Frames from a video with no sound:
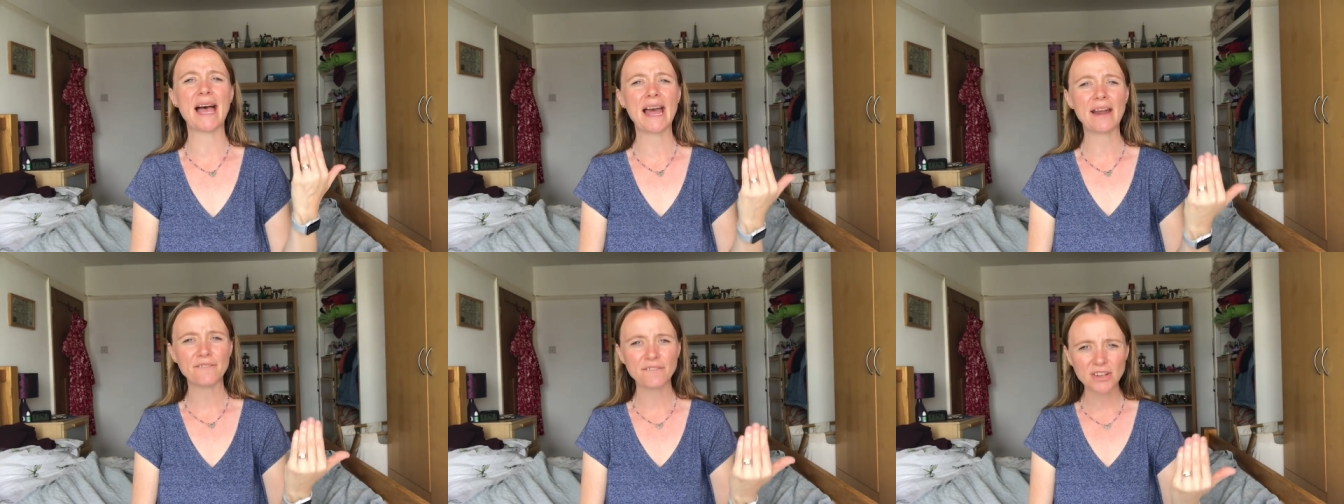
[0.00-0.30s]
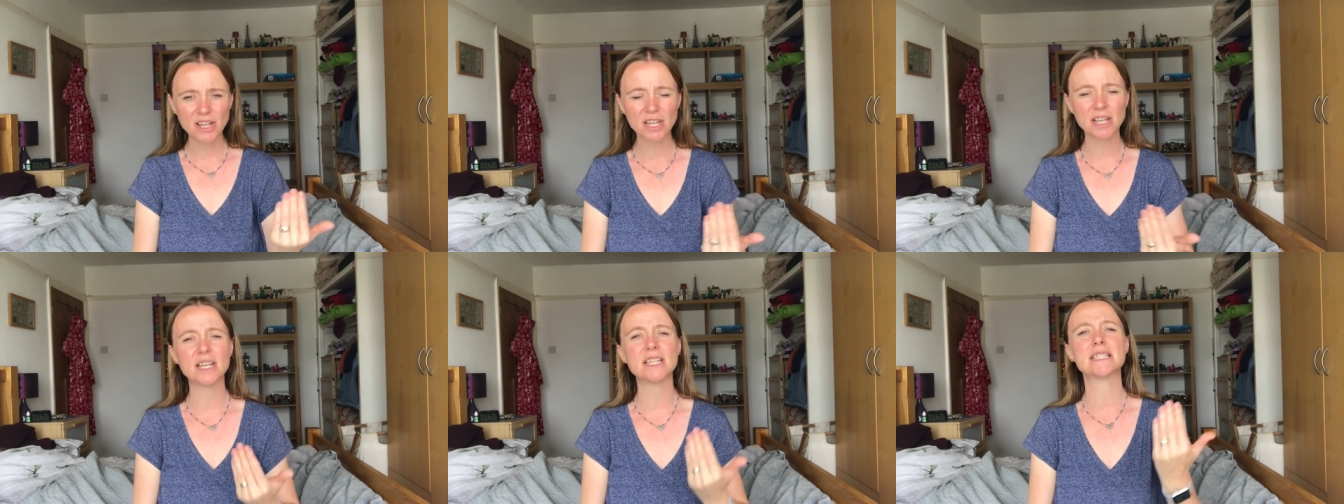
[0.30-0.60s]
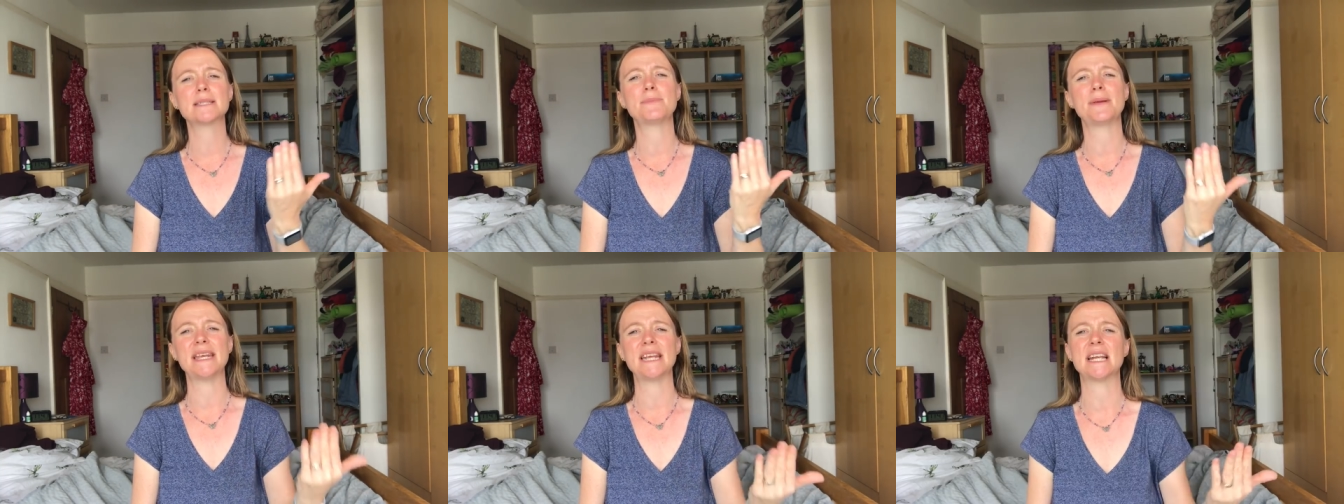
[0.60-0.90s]

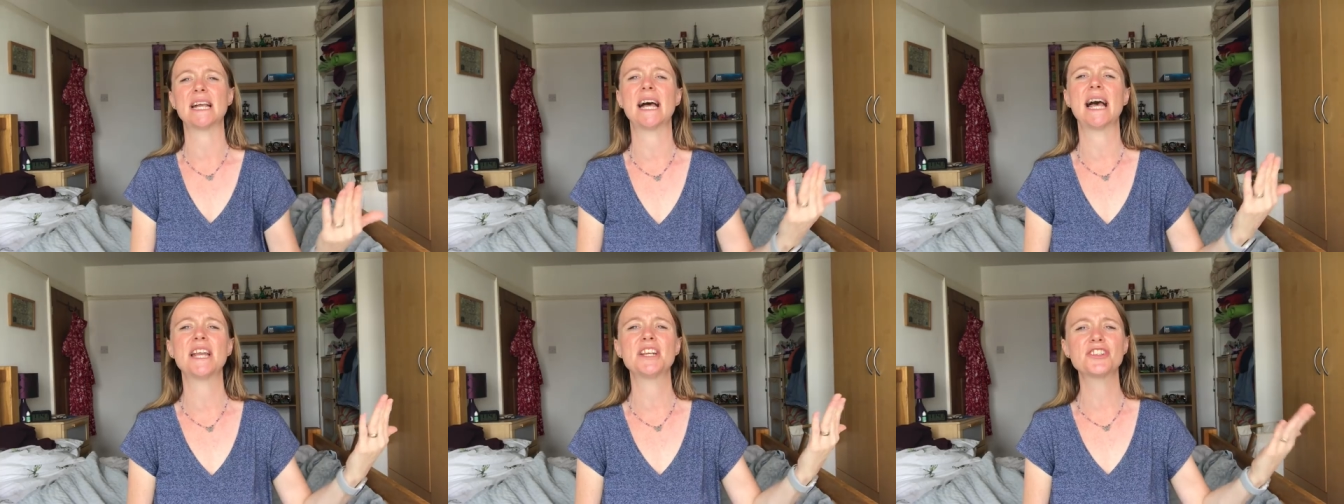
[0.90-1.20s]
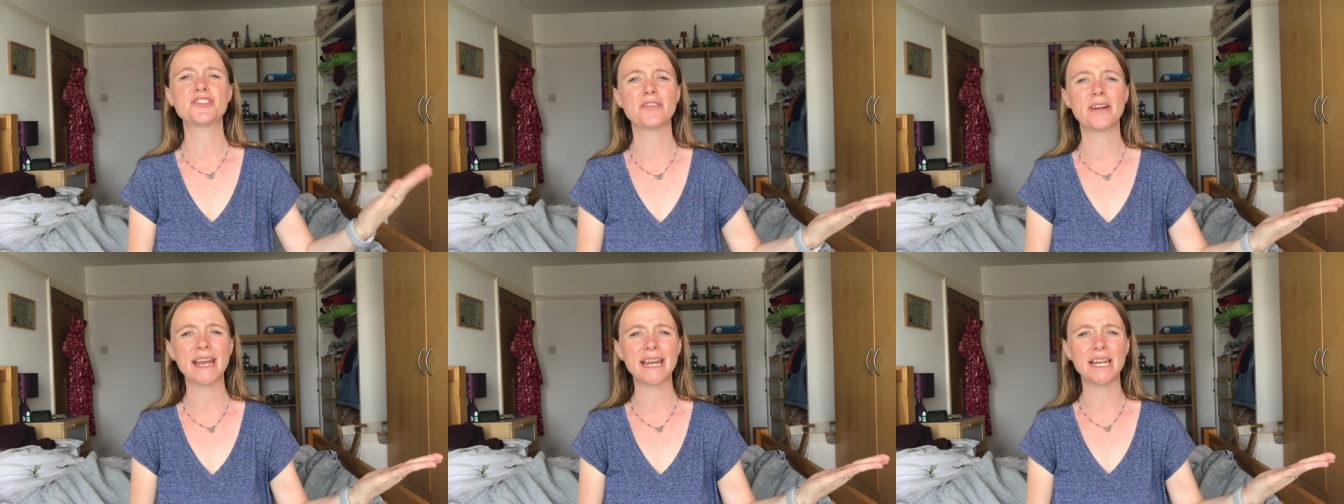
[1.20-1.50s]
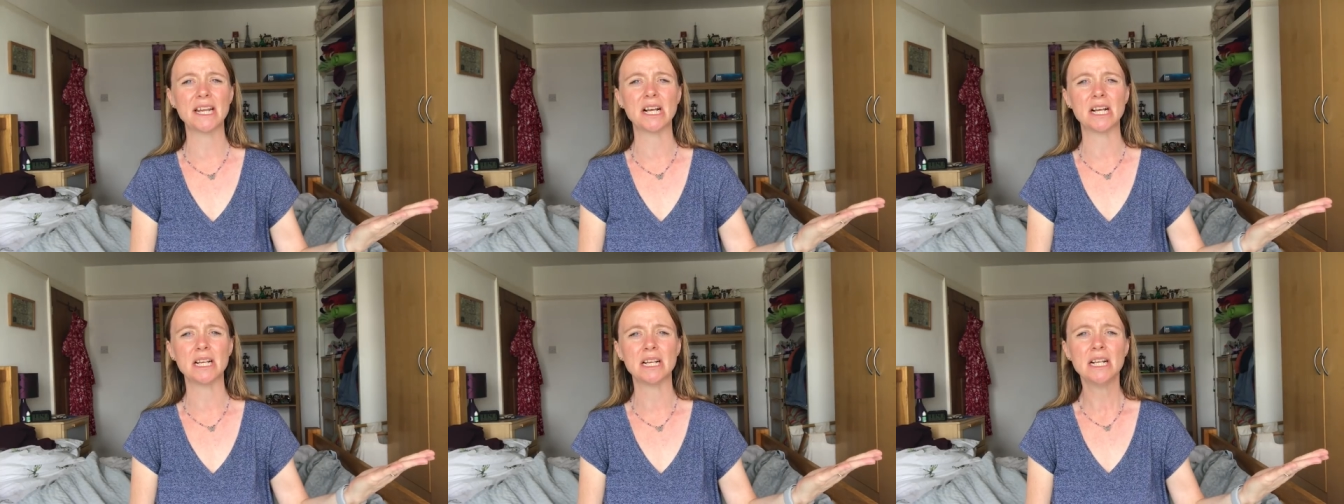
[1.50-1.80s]
advocate, speaker and
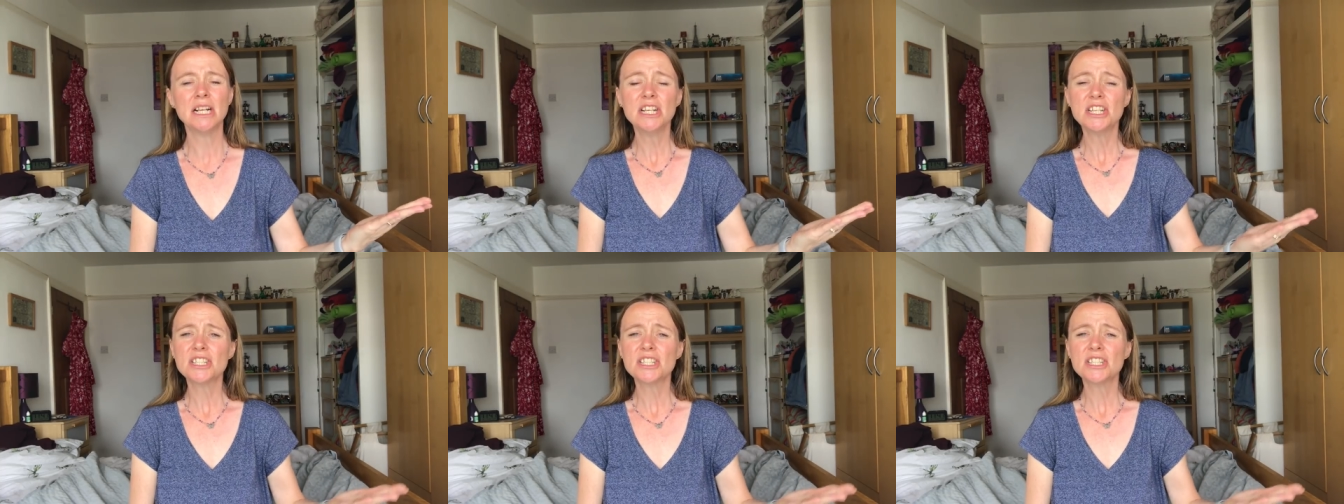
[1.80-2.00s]
trainer.